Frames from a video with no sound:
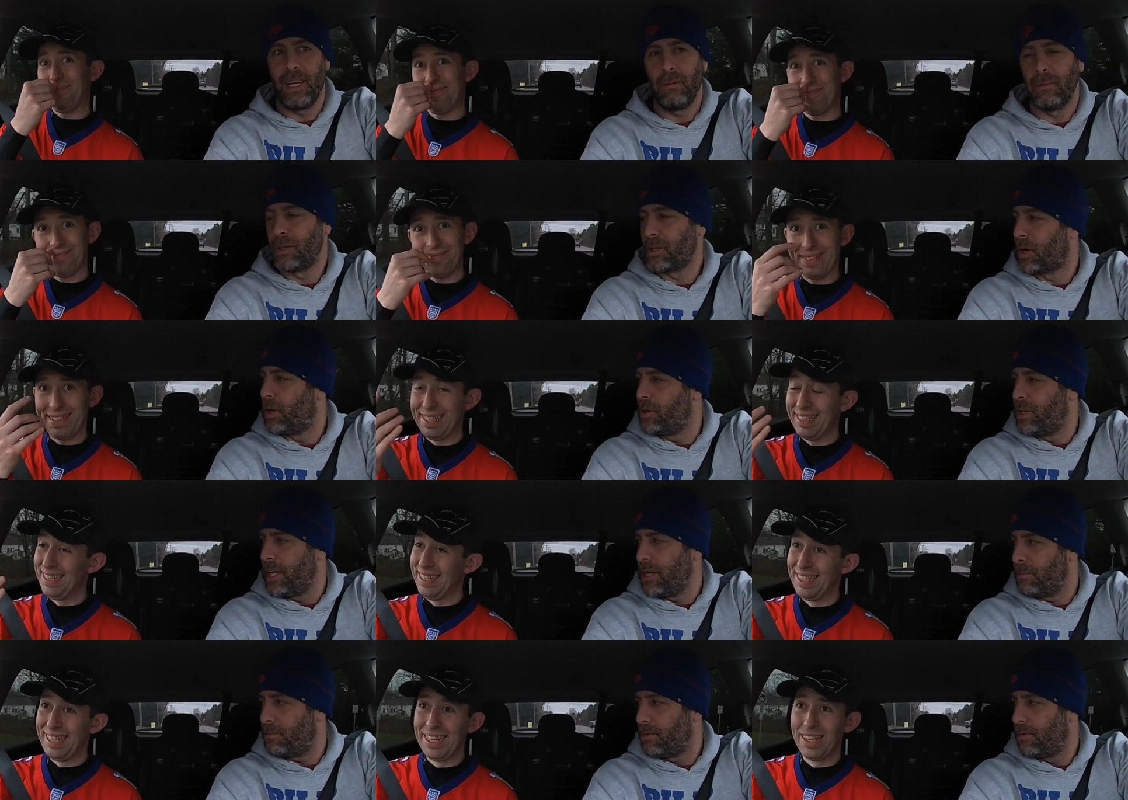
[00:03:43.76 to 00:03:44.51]
Speaker 1: been able to go
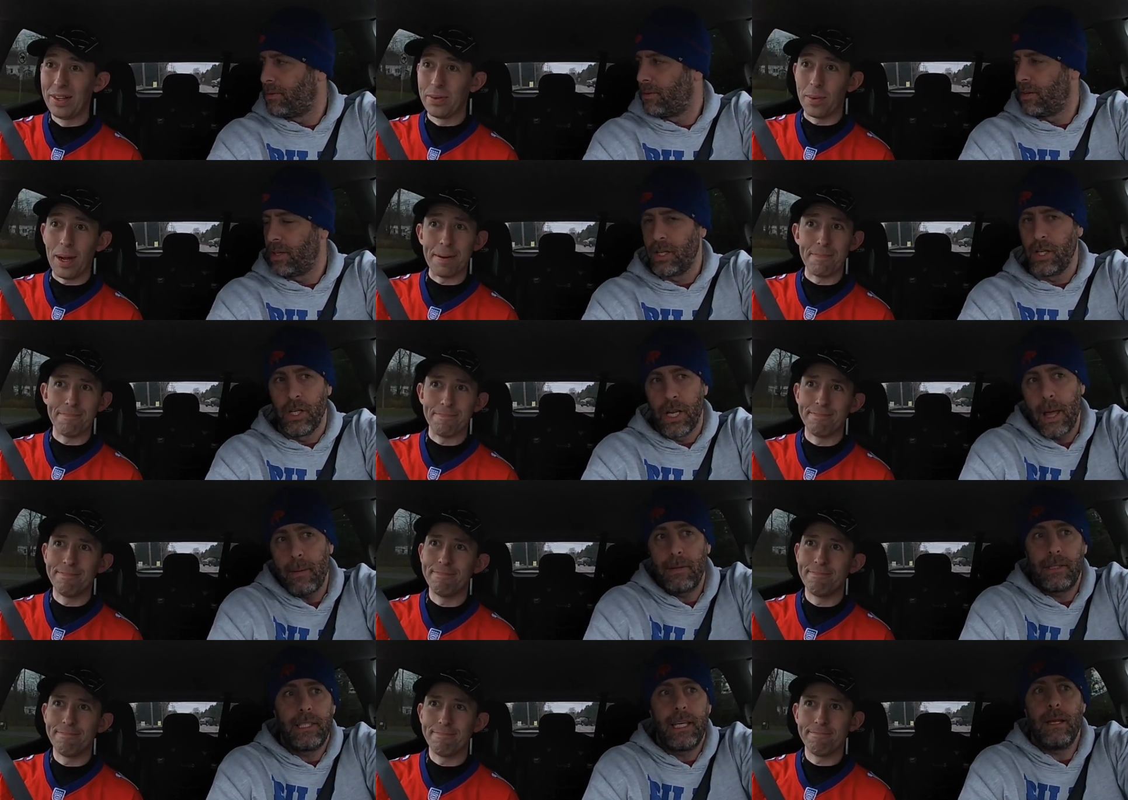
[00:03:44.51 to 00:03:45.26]
deep. Right. You
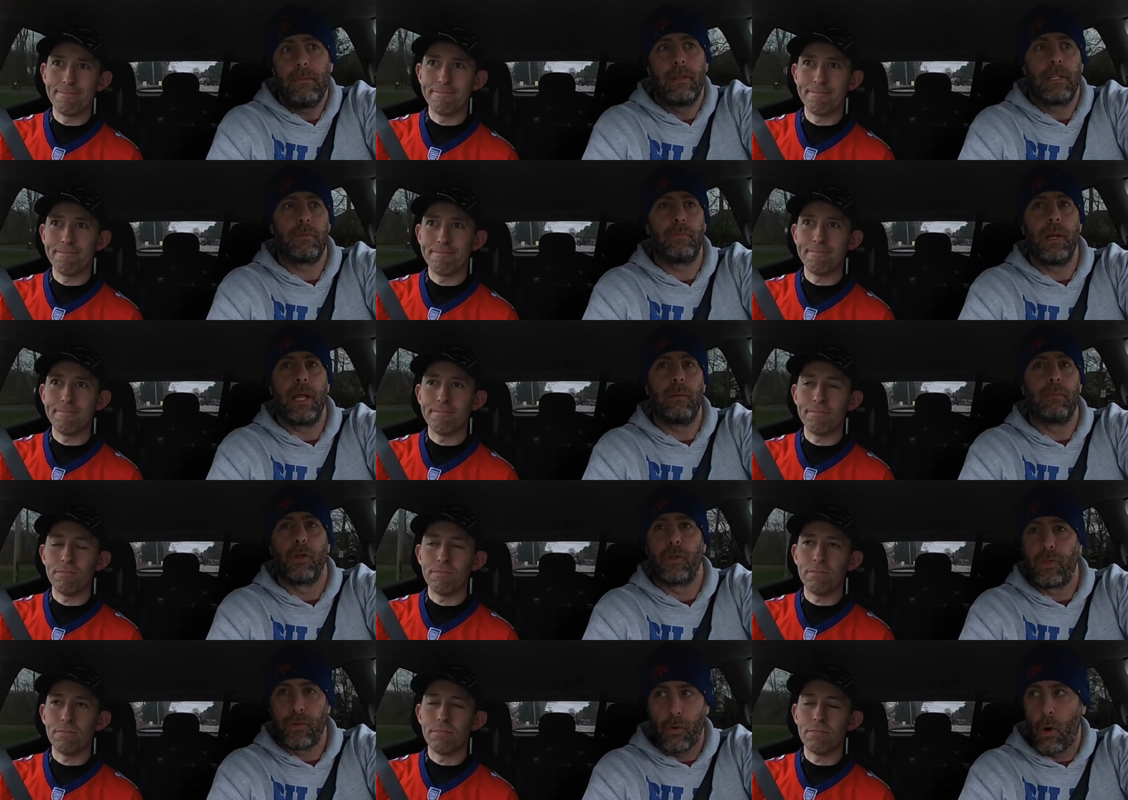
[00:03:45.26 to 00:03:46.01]
name a team that's been
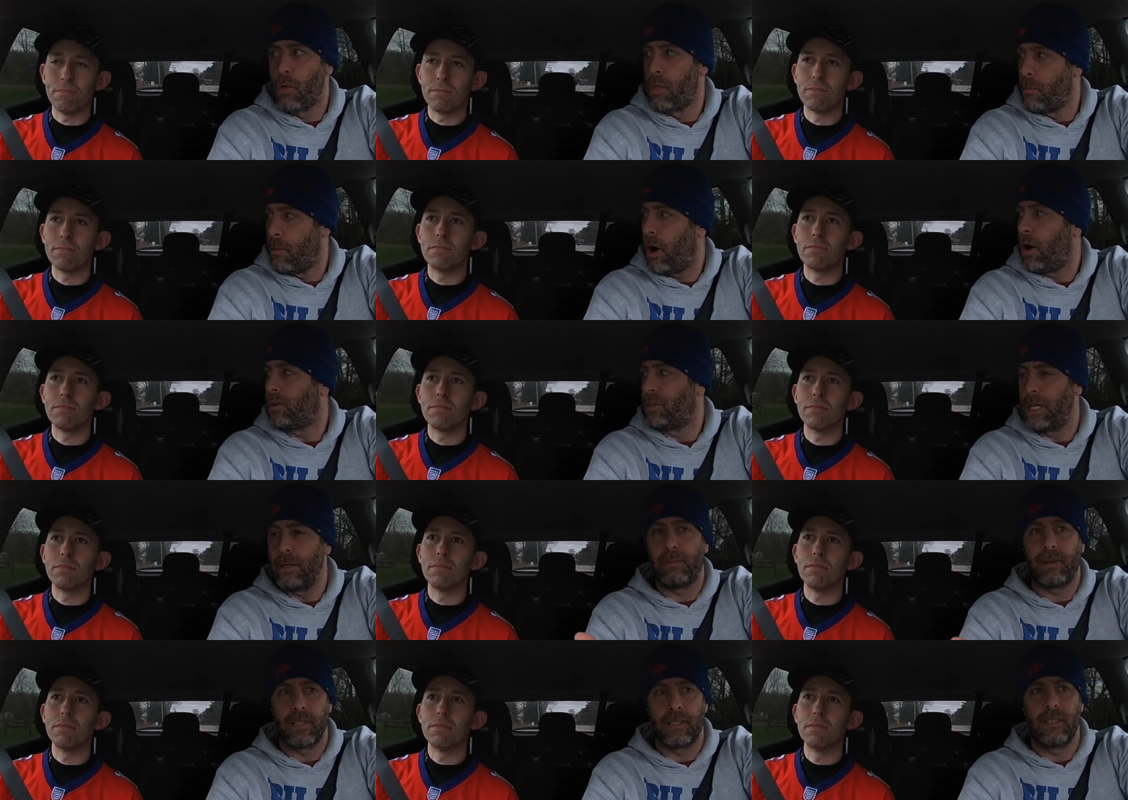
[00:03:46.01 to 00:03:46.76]
able to throw the ball
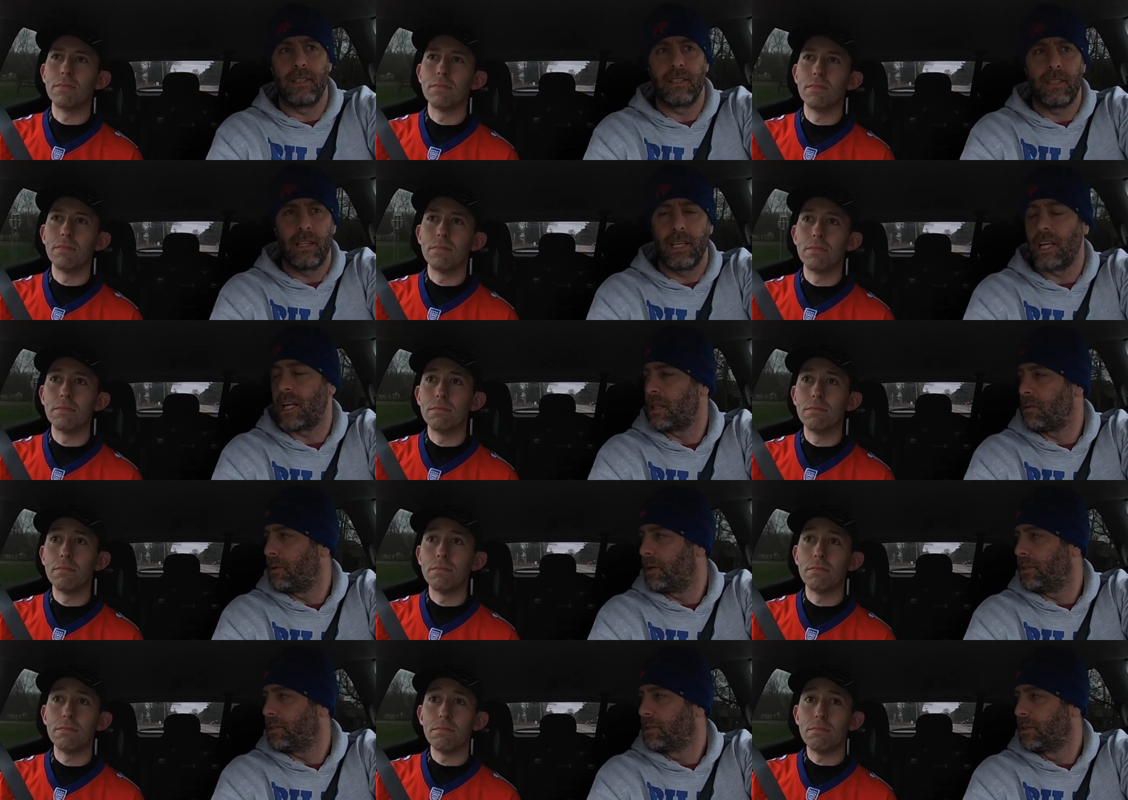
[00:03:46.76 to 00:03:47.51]
deep consistently on
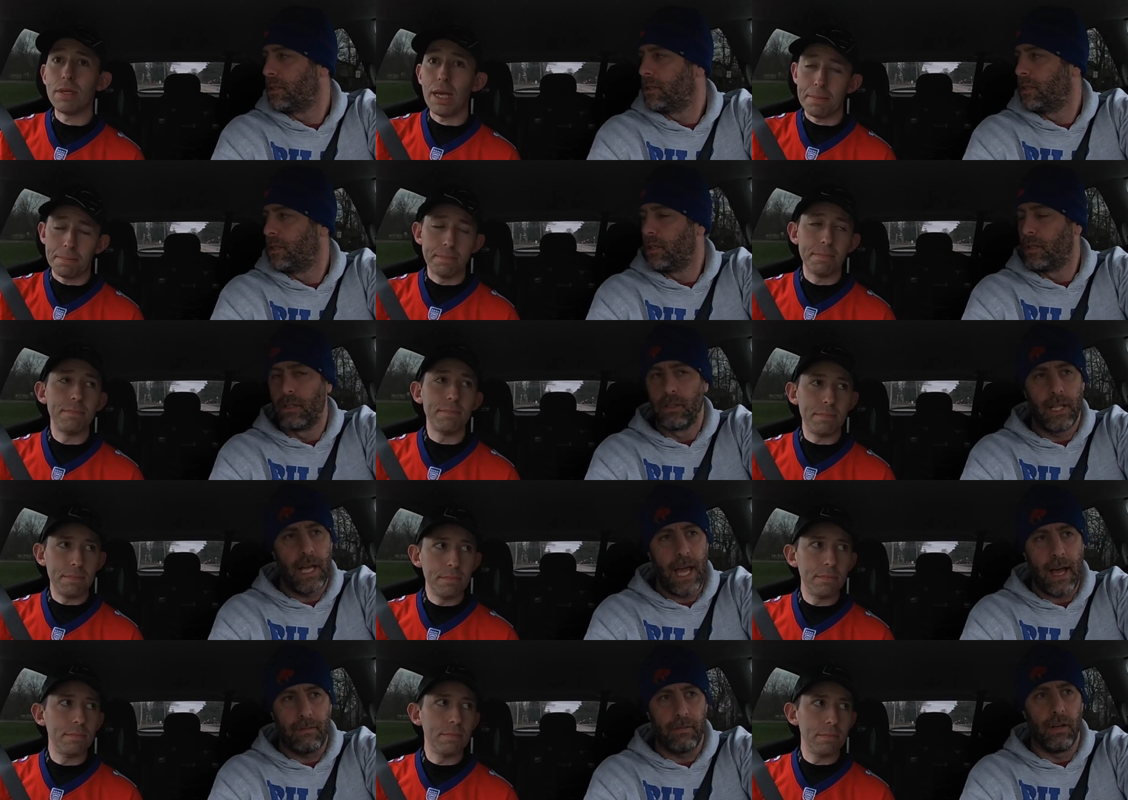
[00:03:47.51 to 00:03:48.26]
the Bills. Yeah.
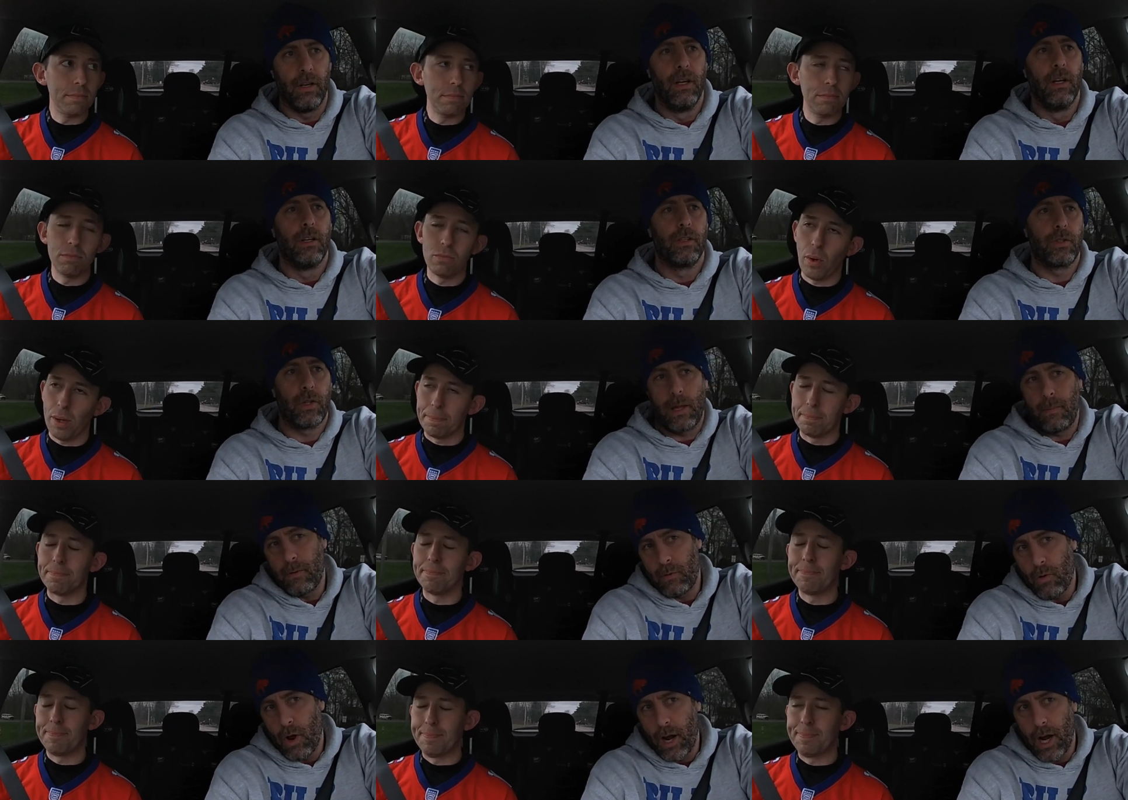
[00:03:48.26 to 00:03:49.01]
They haven't. So right.
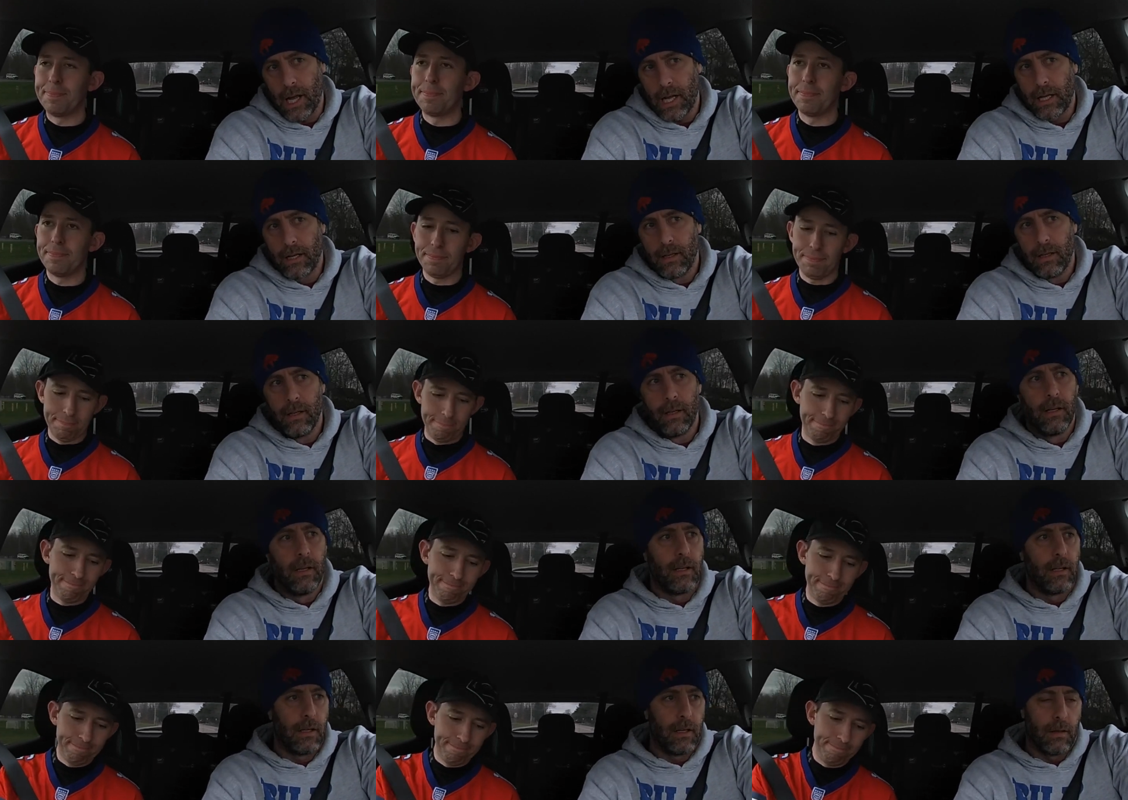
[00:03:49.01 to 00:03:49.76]
they've been running.
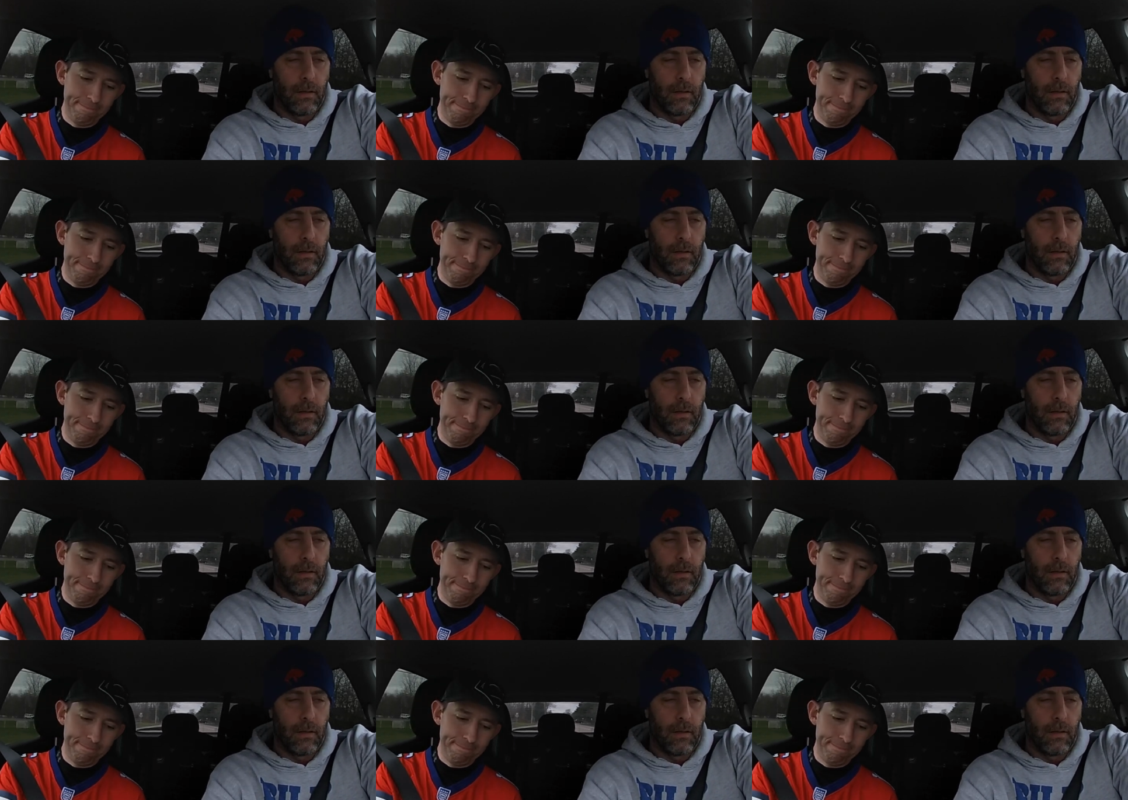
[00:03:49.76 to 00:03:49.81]
Mm-hmm.